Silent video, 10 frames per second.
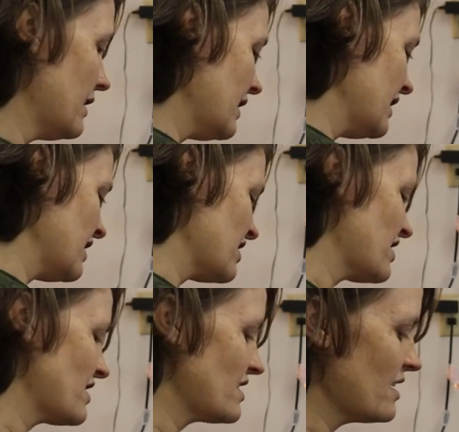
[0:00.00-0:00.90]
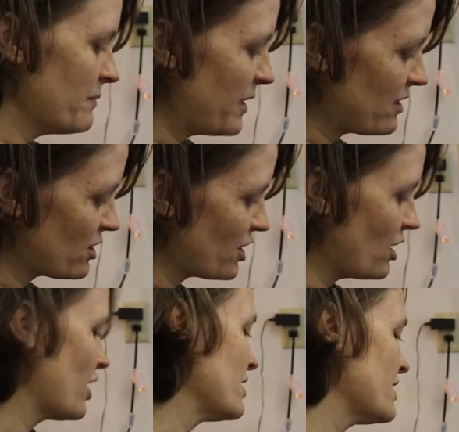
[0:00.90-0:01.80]
Then there's some other
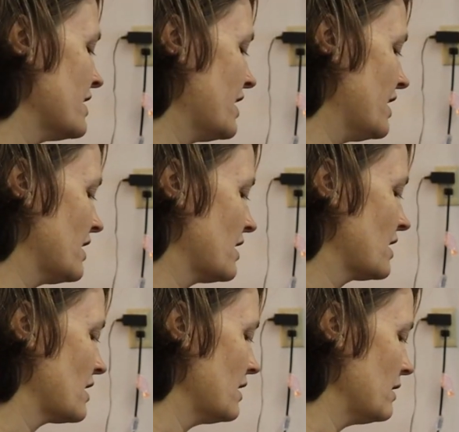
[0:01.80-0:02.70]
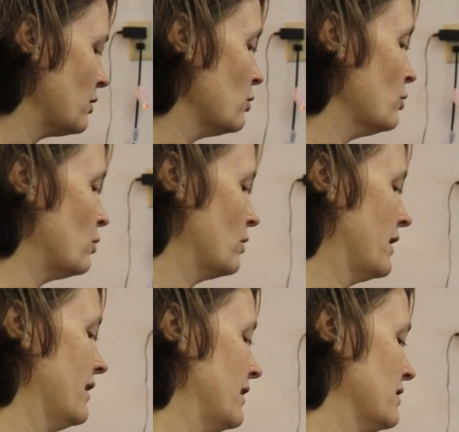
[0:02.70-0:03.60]
yarns in here. Oh
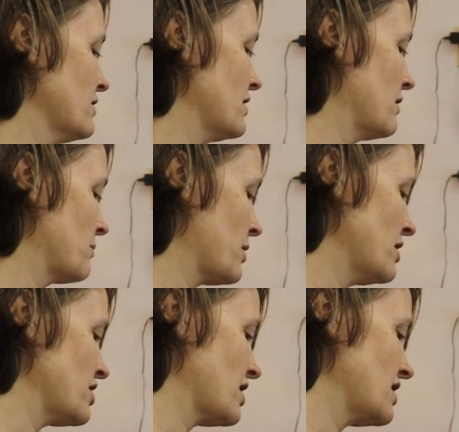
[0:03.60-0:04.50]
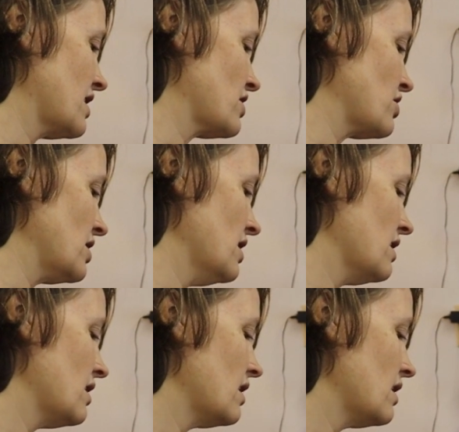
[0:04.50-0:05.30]
yeah, here's another project actually.